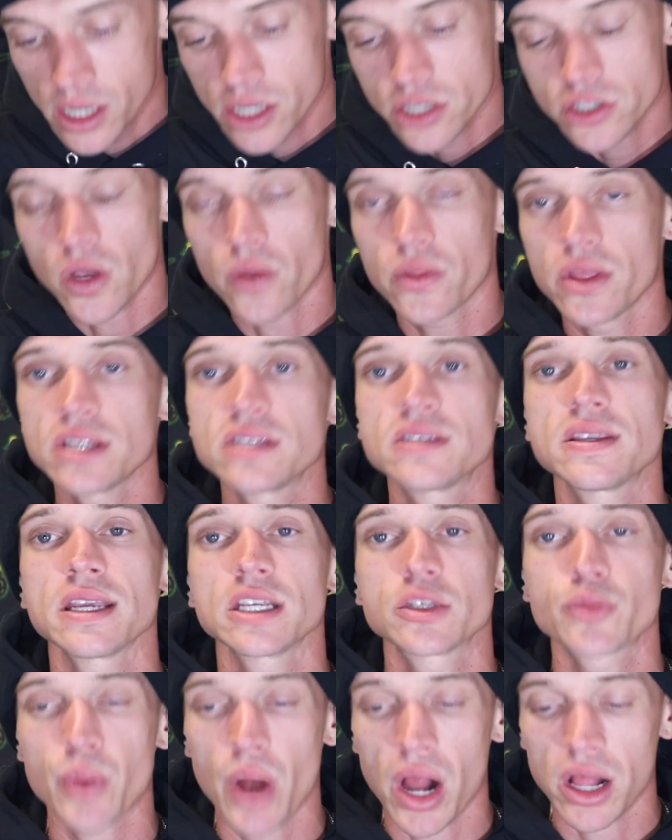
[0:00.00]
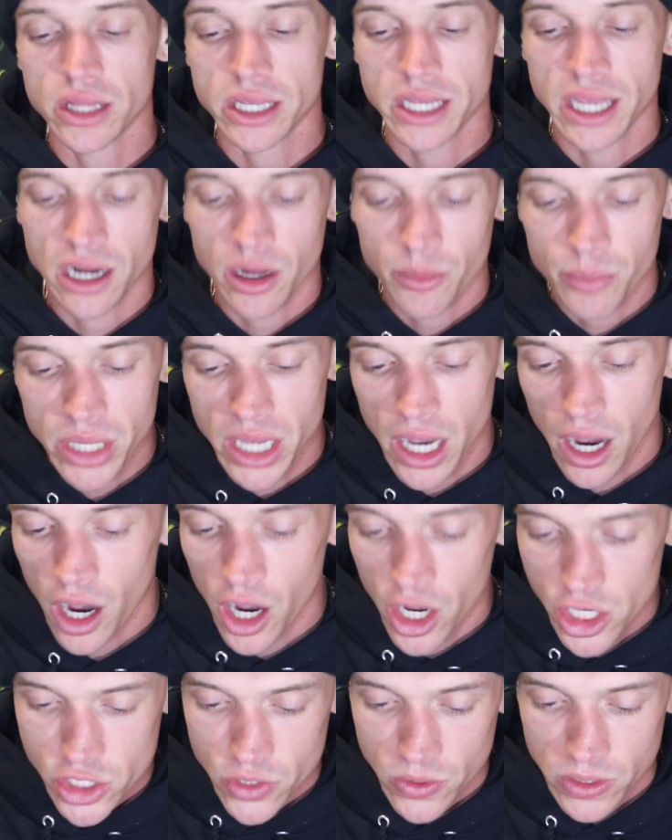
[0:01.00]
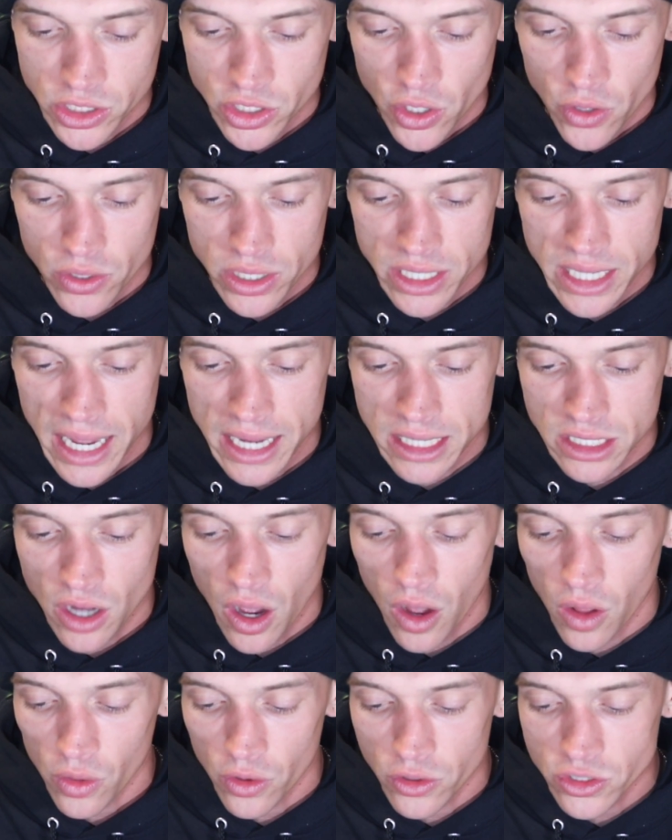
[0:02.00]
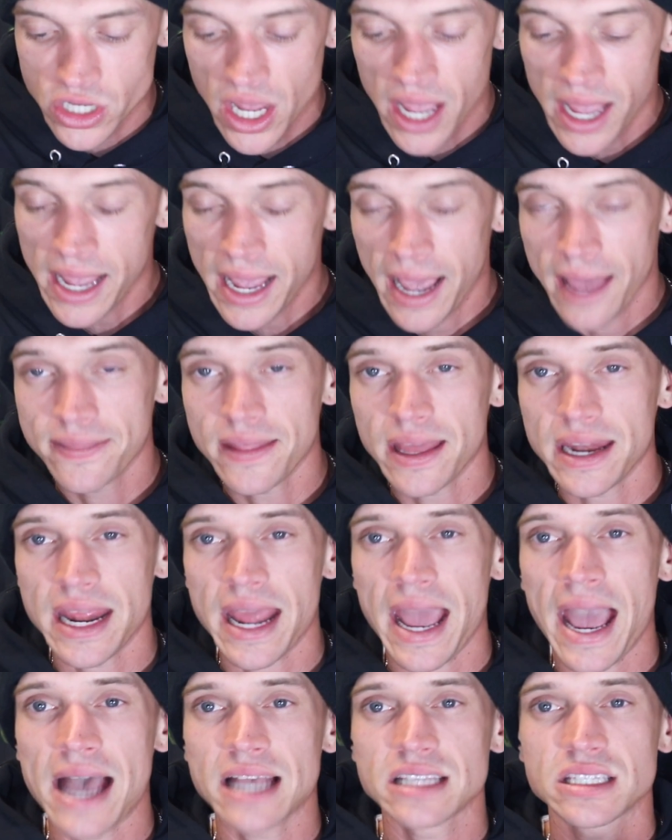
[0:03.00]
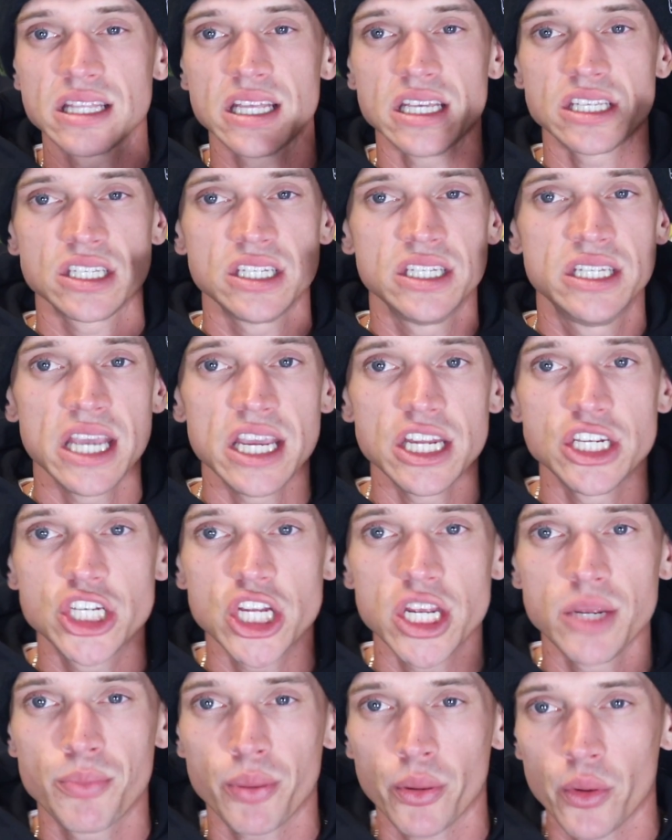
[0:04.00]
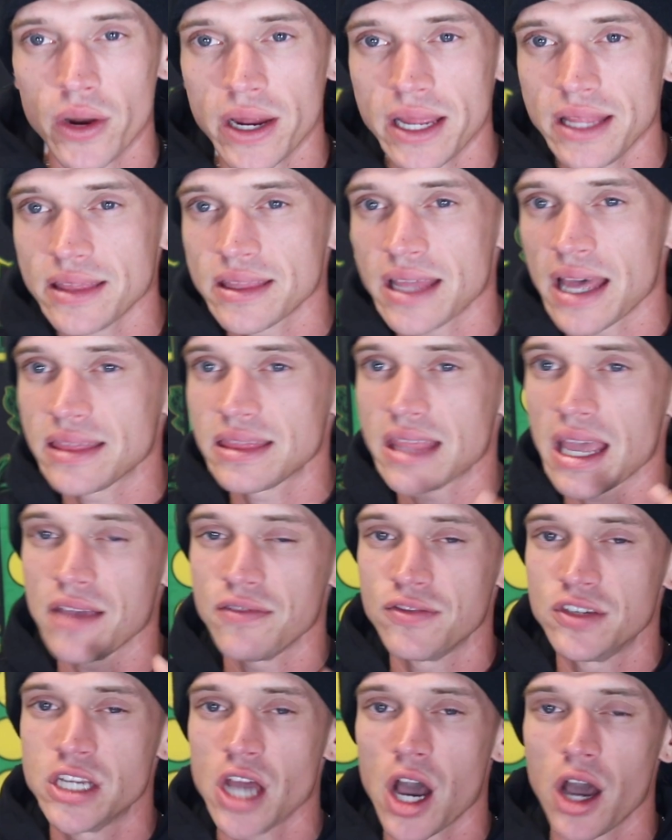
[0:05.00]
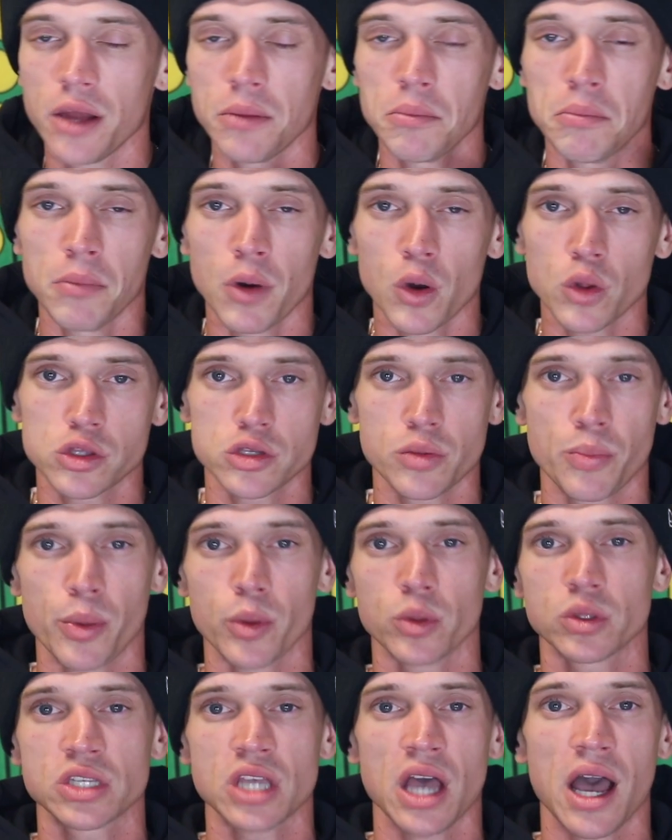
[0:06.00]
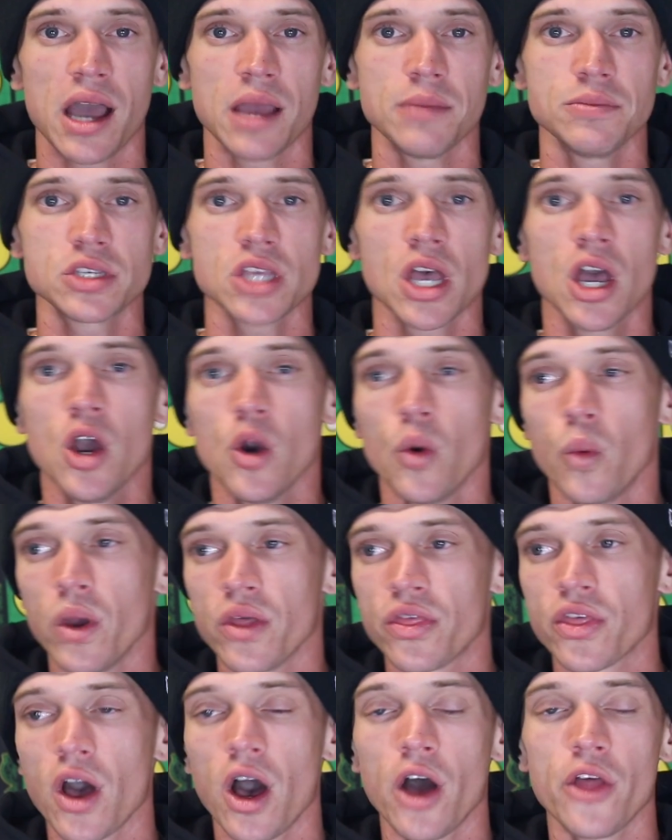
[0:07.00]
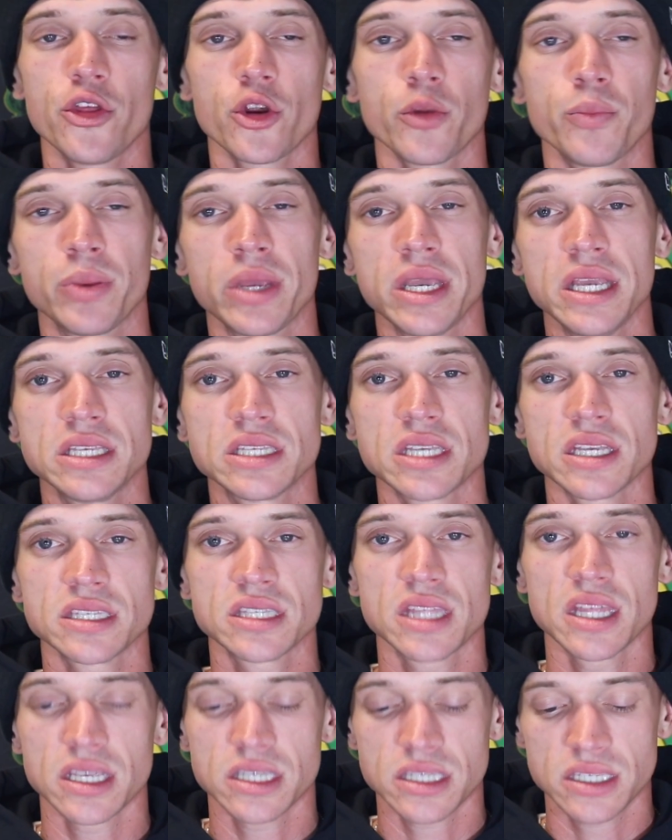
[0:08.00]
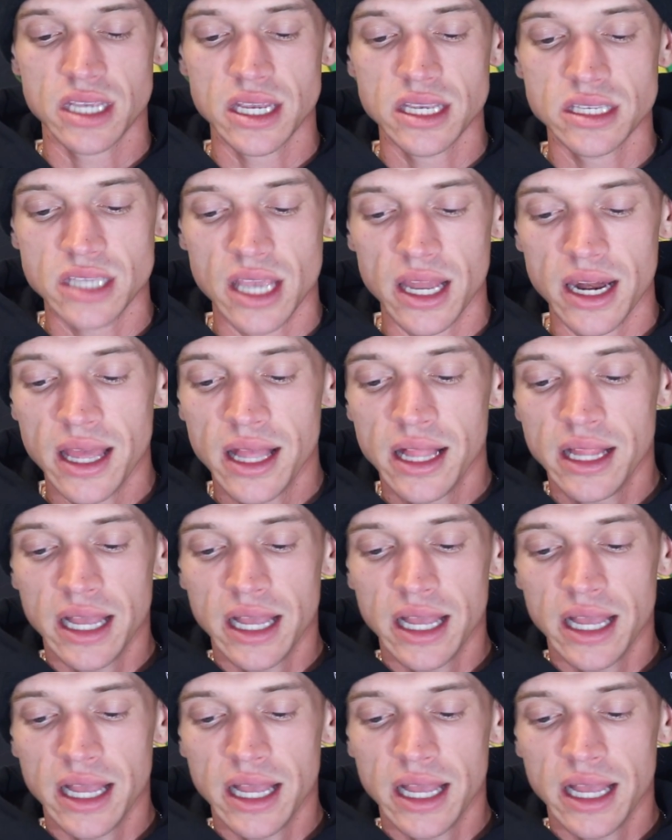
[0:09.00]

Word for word: So this thing's probably gonna be $138, and then it has this Digi print that they've done multiple times with other pieces this season.